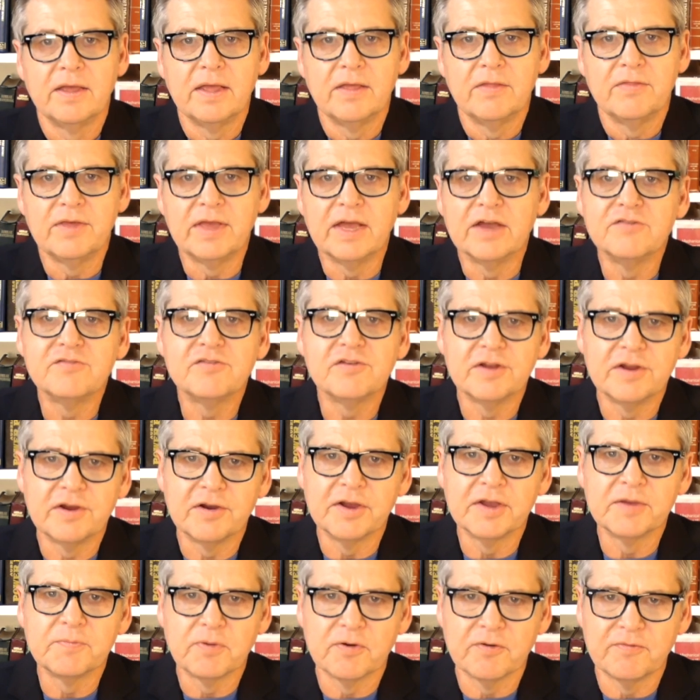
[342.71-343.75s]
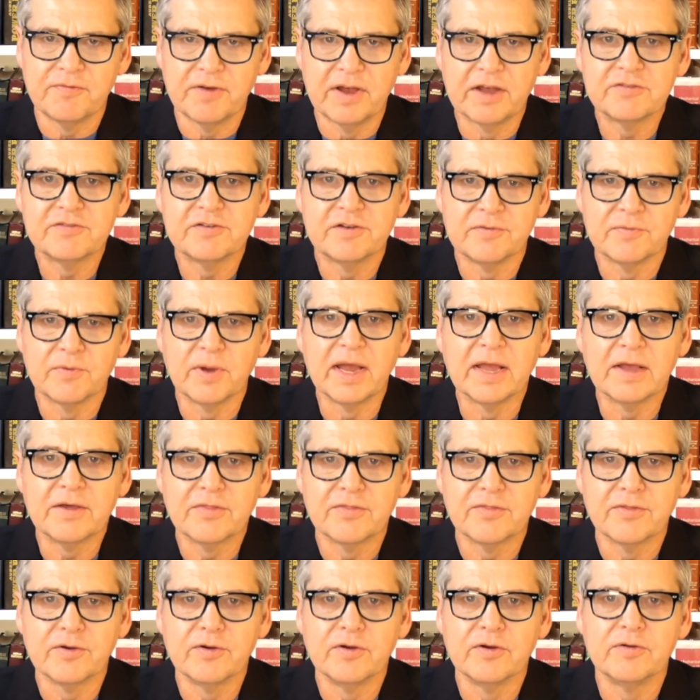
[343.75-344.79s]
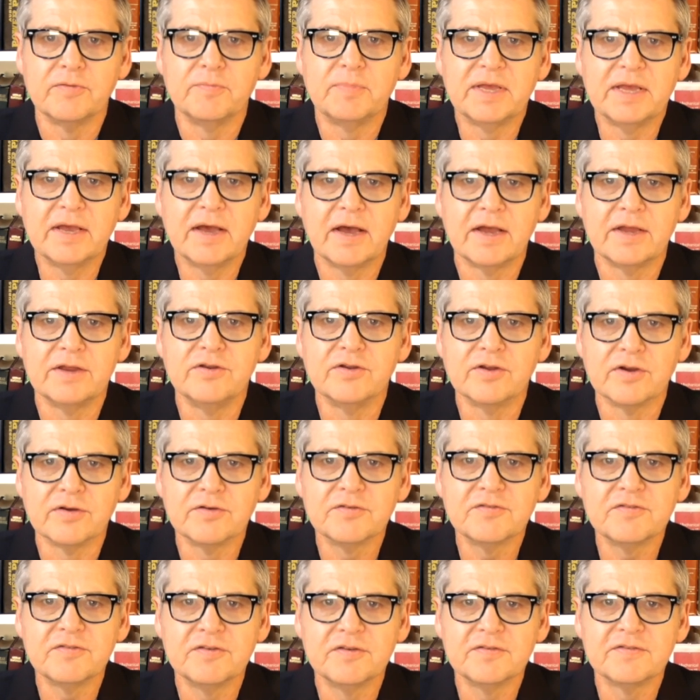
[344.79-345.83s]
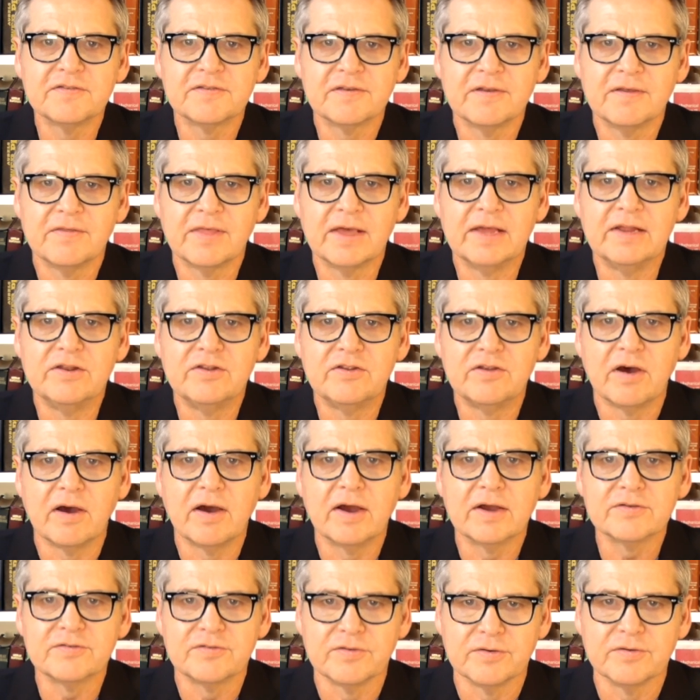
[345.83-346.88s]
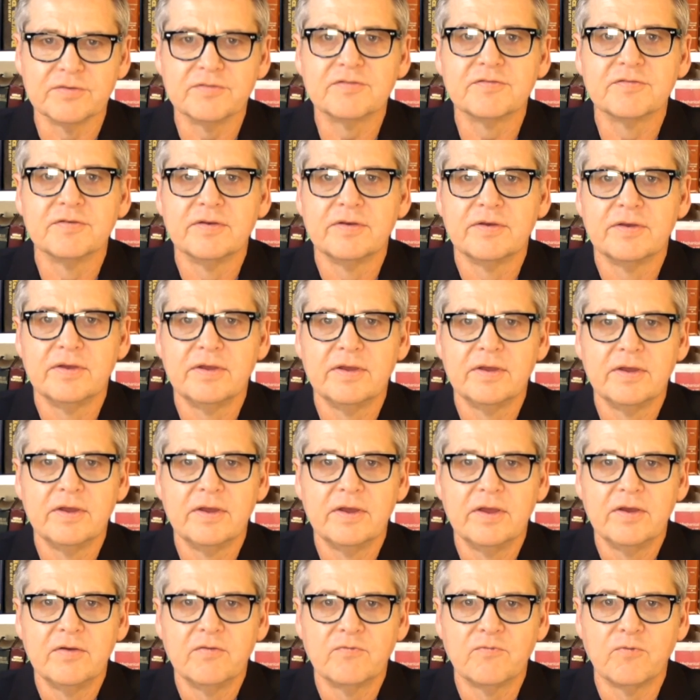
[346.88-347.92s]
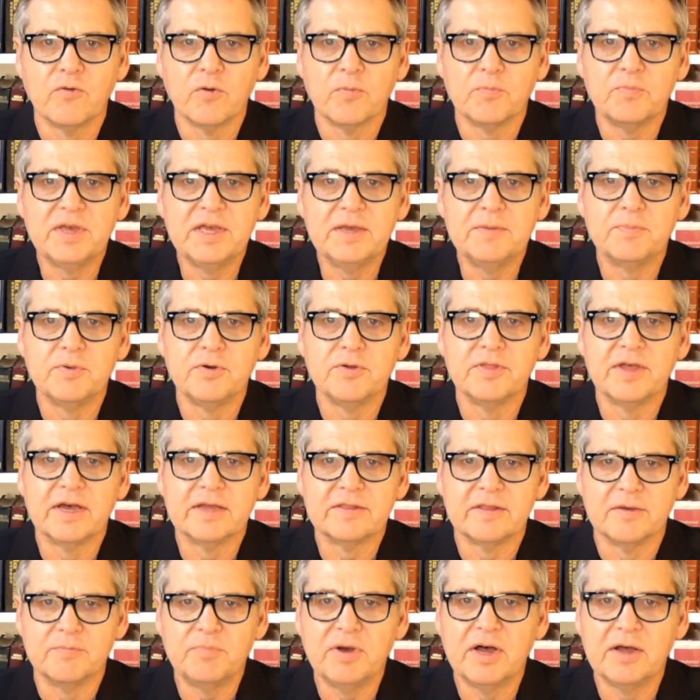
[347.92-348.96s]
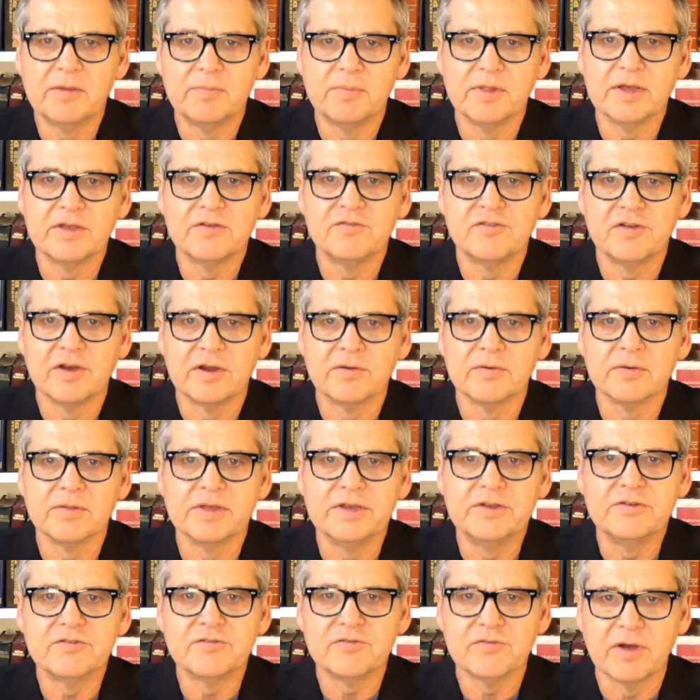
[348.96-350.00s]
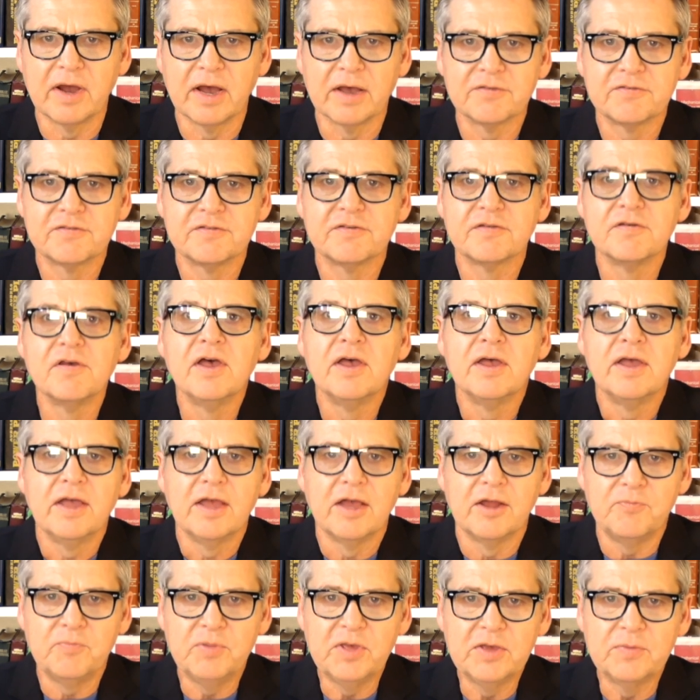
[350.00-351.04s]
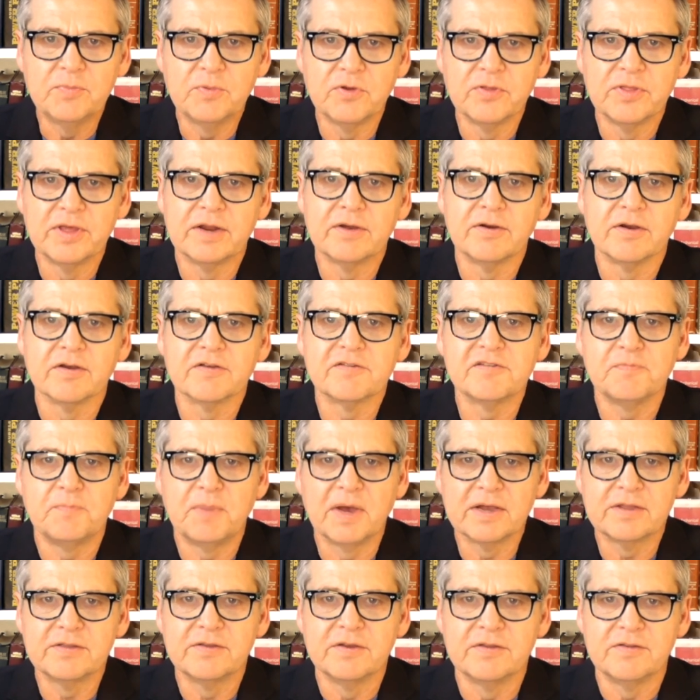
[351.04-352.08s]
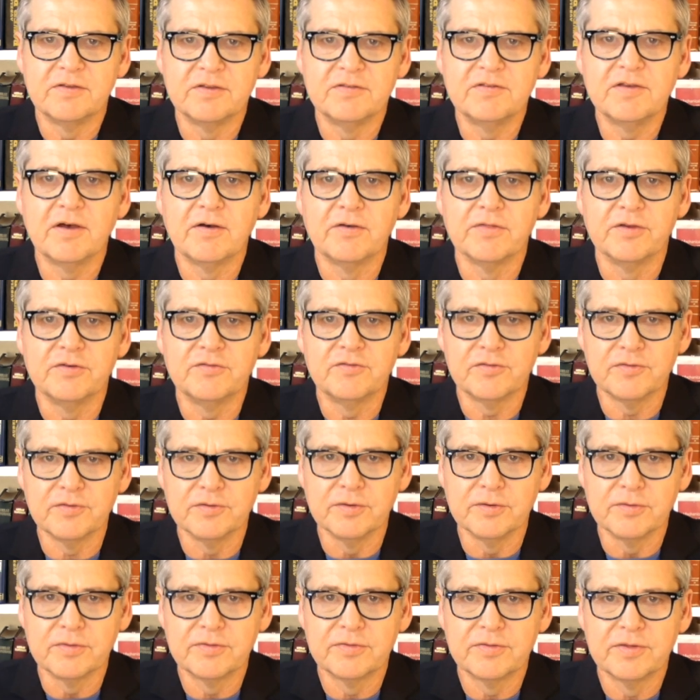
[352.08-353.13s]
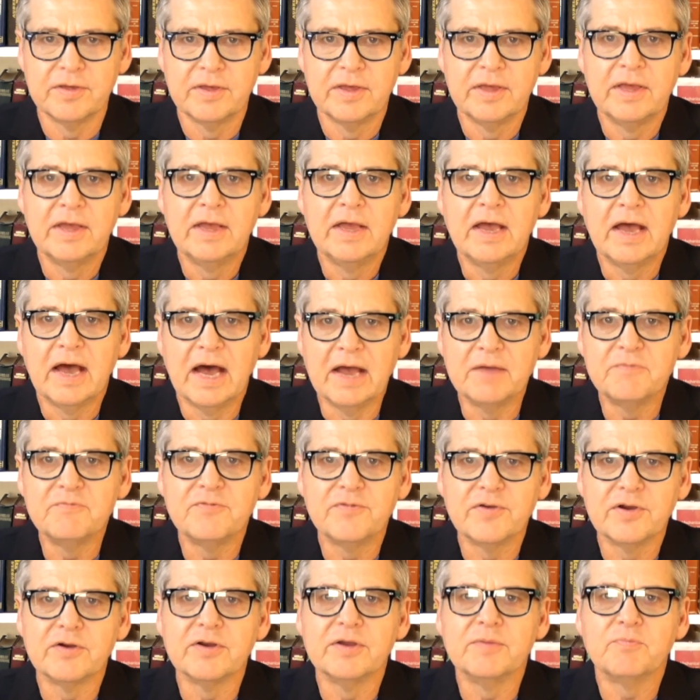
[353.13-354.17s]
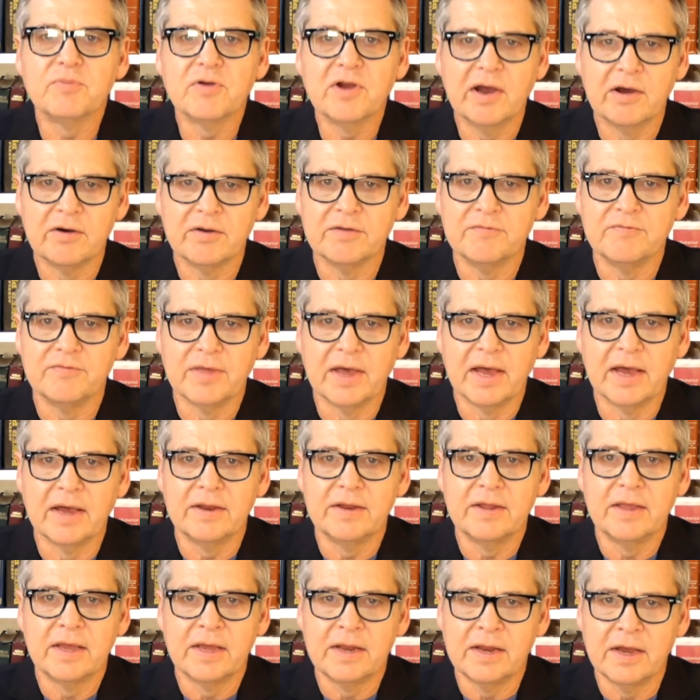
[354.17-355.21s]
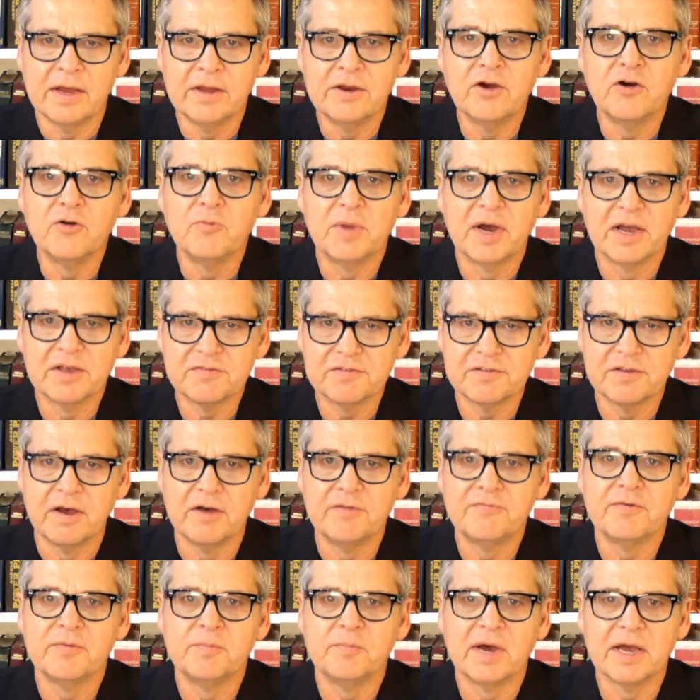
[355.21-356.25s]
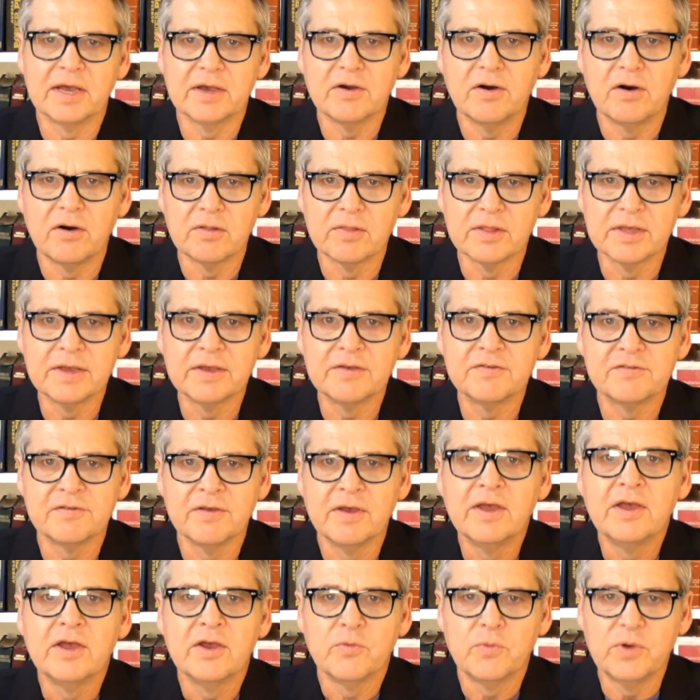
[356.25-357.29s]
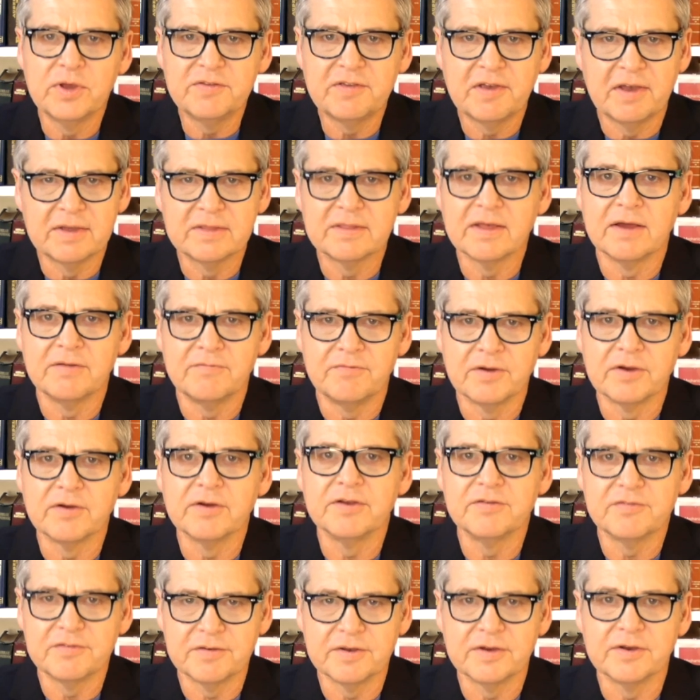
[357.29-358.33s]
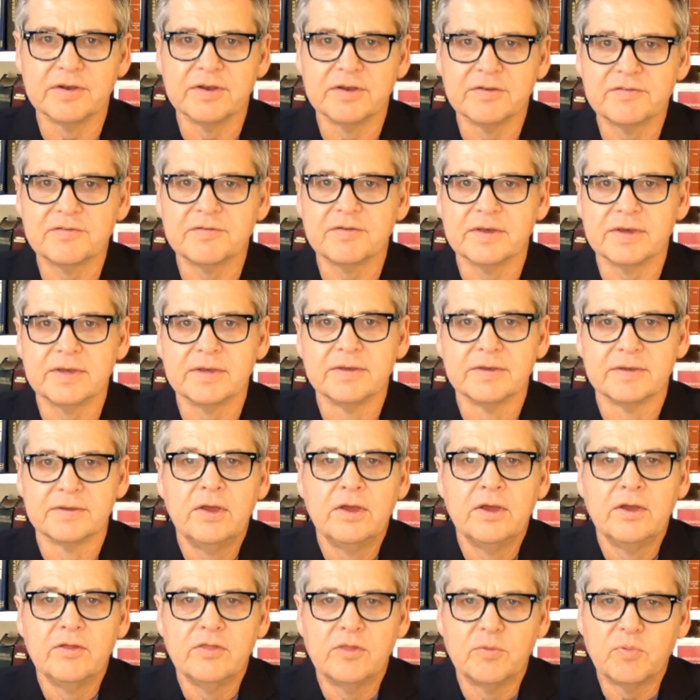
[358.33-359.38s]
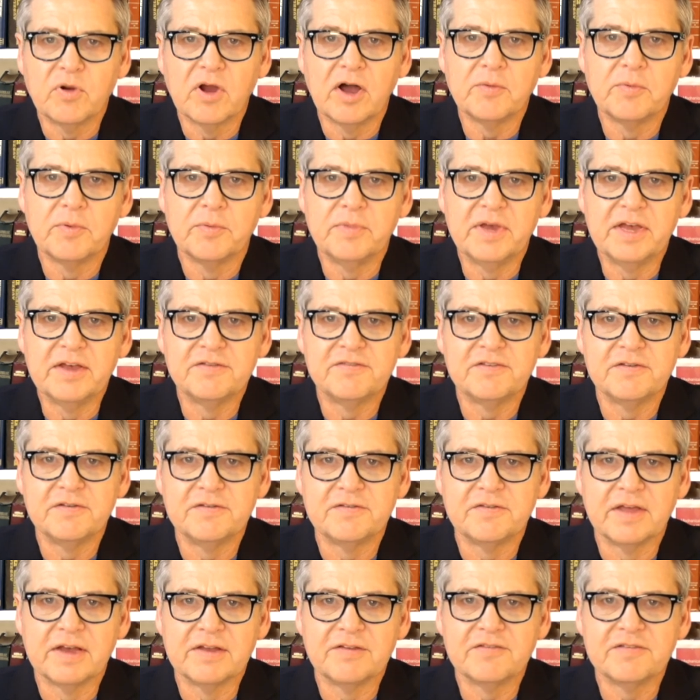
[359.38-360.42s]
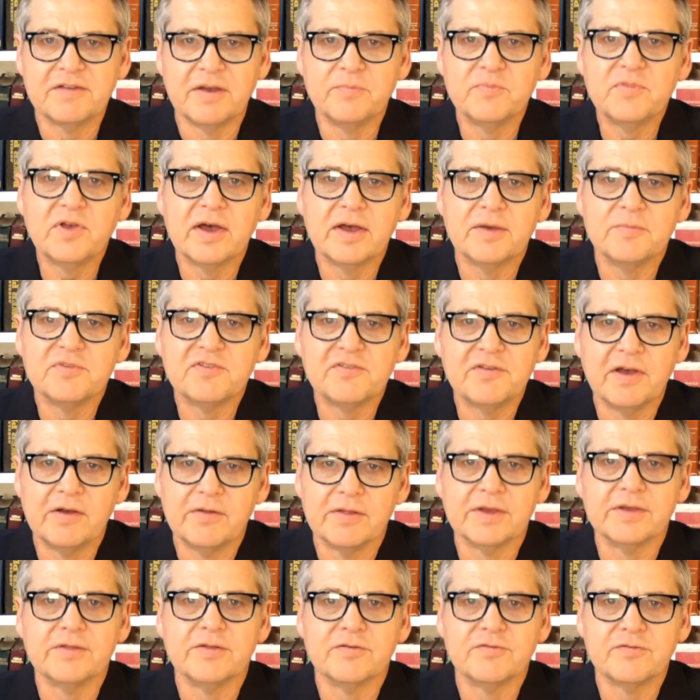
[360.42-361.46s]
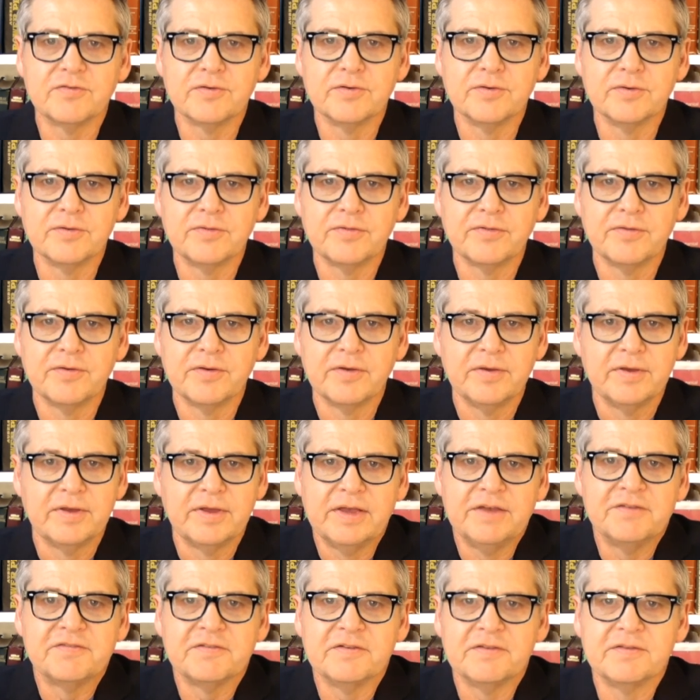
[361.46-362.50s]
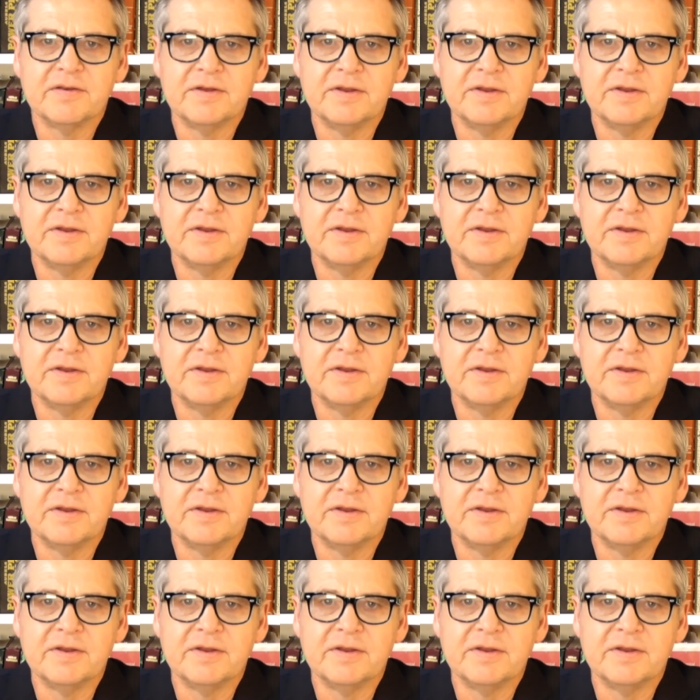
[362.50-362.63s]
the engineering profession ranked third behind nurses, then doctors, for people that the public generally trust and people that are expected to tell the truth. I'm very proud of that, and I know myself and my colleagues, we take that very seriously. The problem is, is that sometimes telling the truth isn't